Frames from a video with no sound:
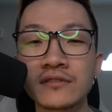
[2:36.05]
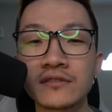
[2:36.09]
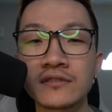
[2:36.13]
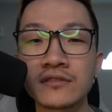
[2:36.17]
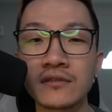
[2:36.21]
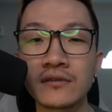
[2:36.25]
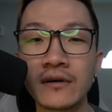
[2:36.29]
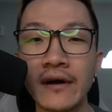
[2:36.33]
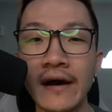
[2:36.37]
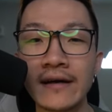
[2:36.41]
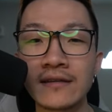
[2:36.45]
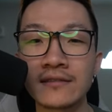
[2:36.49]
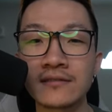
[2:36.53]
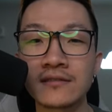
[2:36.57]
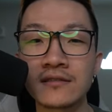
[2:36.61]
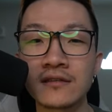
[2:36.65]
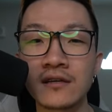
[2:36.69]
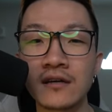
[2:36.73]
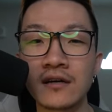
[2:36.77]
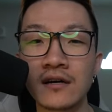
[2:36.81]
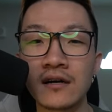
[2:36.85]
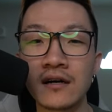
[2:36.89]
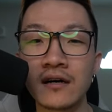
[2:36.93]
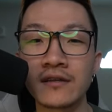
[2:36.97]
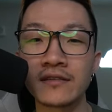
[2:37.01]
still has
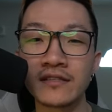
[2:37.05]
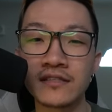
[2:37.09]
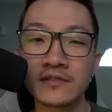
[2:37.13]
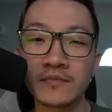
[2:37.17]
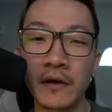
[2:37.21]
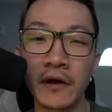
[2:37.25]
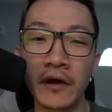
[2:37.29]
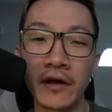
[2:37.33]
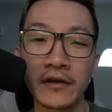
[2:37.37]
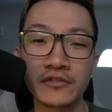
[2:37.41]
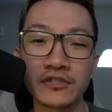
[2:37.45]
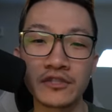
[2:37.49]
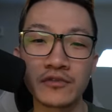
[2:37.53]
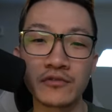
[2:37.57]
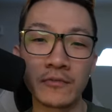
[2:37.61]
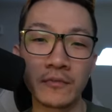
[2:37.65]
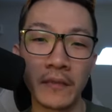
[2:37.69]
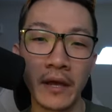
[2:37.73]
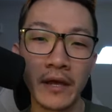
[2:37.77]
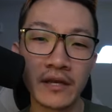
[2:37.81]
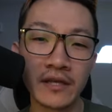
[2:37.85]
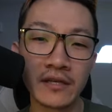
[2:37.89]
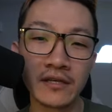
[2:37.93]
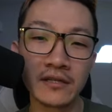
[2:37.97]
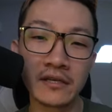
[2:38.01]
a decent amount of energy
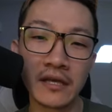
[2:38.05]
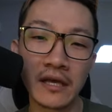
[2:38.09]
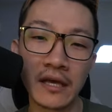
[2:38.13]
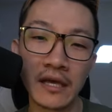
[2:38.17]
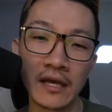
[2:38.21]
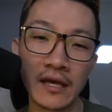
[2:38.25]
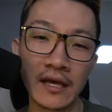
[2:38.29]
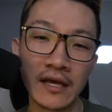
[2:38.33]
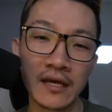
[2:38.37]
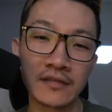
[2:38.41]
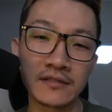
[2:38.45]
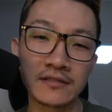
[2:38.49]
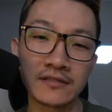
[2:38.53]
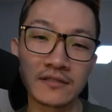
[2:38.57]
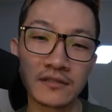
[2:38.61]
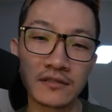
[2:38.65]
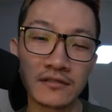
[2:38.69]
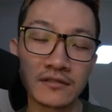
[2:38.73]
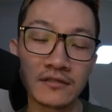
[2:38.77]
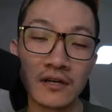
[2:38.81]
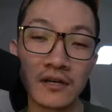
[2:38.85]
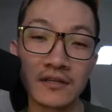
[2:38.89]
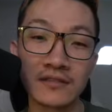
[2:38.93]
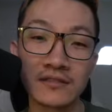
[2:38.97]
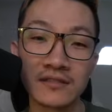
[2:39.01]
remaining and still
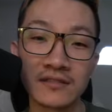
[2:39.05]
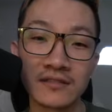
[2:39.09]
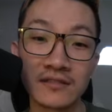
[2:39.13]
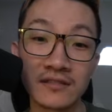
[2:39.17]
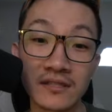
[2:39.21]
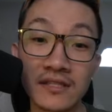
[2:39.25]
does